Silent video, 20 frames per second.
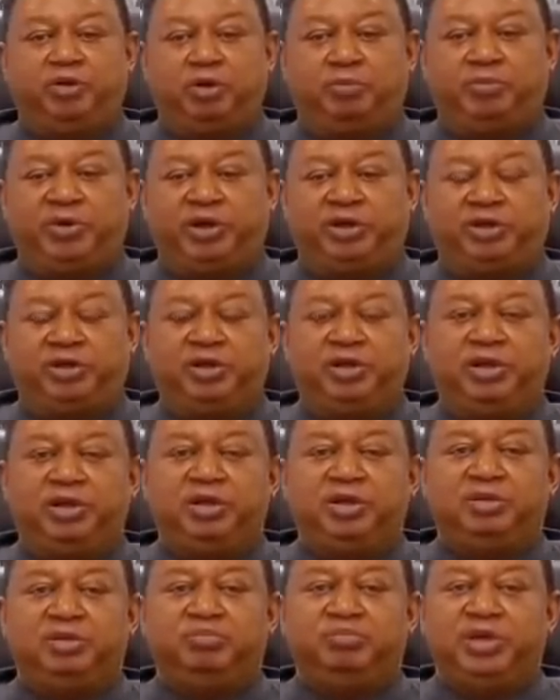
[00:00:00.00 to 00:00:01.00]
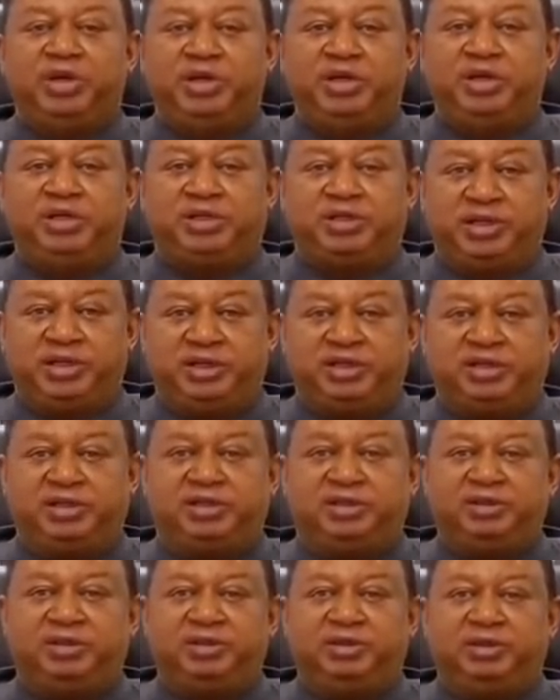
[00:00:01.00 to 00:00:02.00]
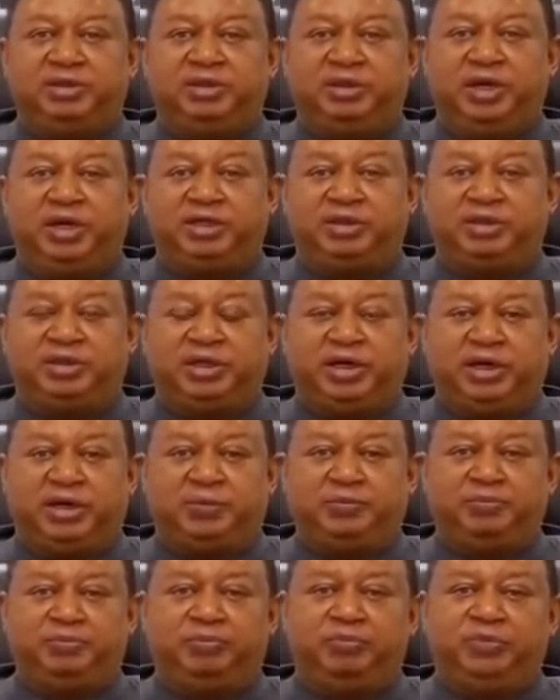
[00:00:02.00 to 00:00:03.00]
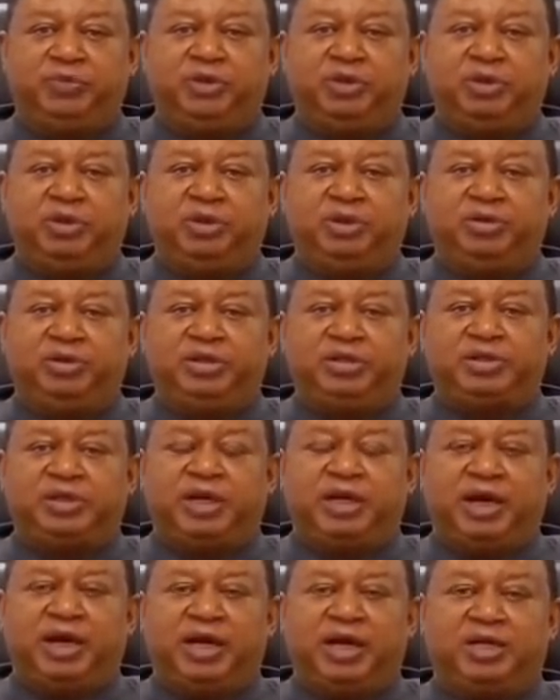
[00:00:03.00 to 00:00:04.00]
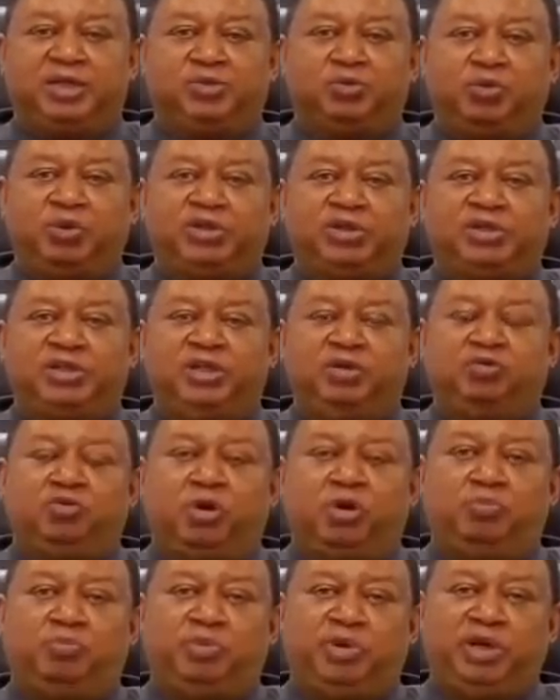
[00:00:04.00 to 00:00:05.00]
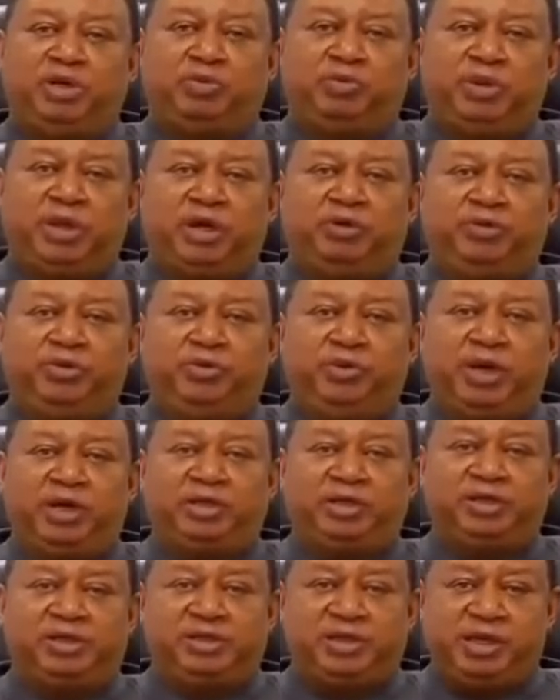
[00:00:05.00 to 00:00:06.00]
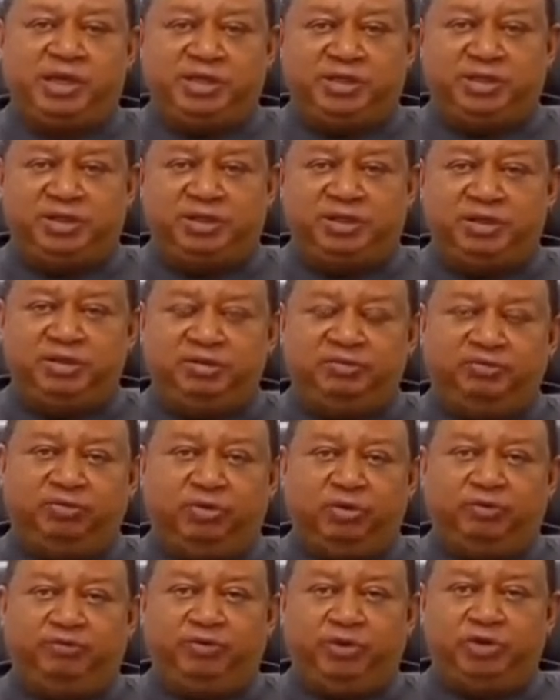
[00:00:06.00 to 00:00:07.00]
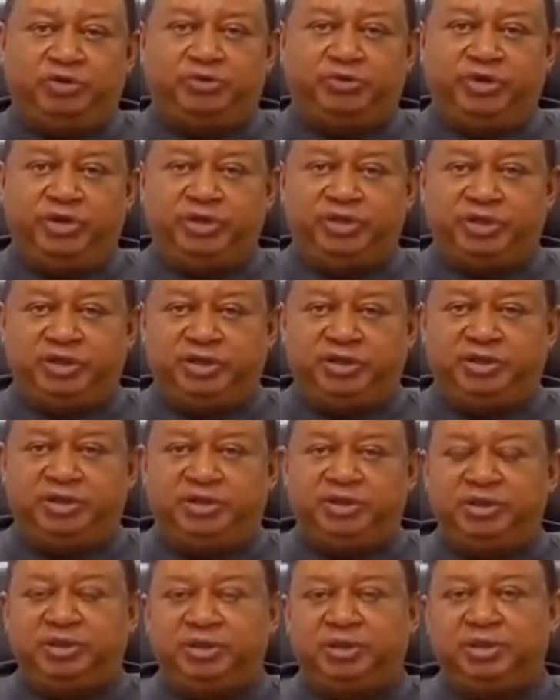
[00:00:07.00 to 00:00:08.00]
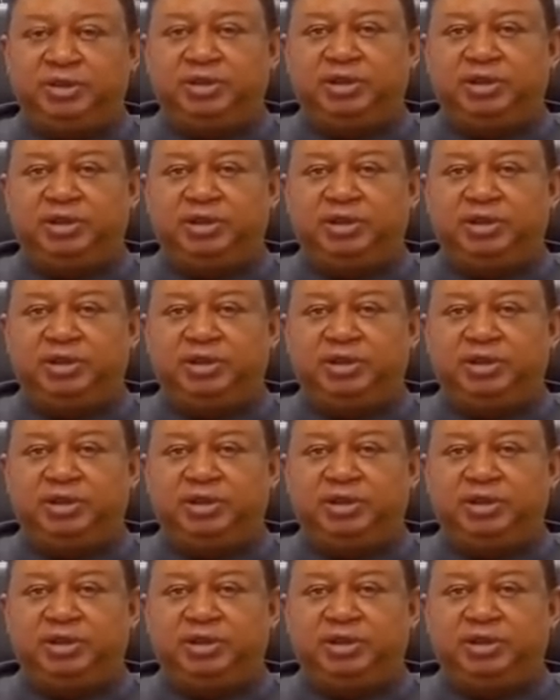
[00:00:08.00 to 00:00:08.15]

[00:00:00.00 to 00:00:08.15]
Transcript: and the non-OPEC ministers that this alliance was incomplete without the United States, for obvious reasons,